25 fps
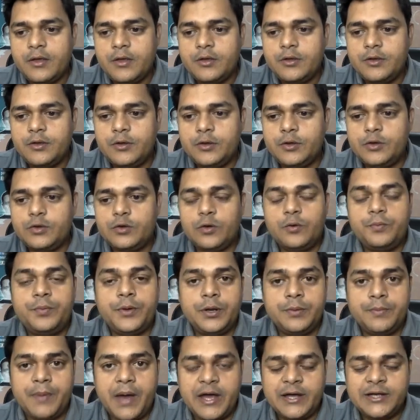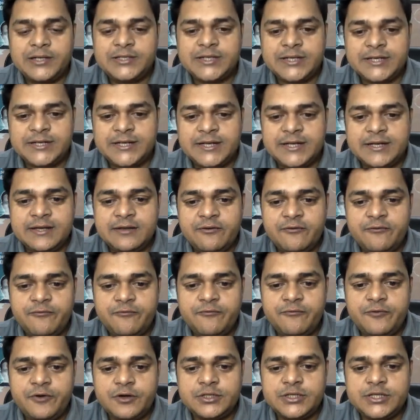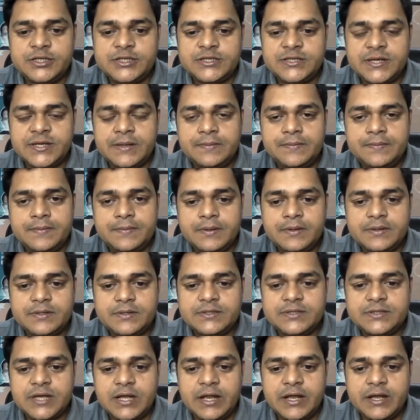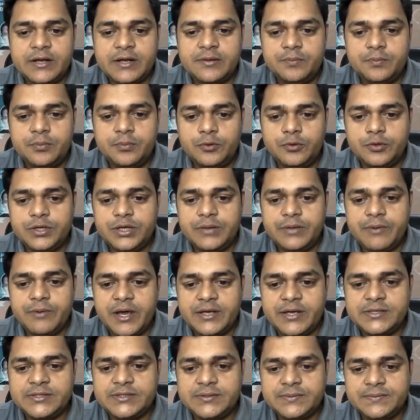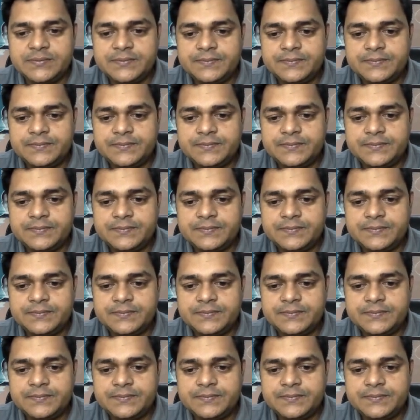You need to open BIOS setting. Fourth step, select boot device.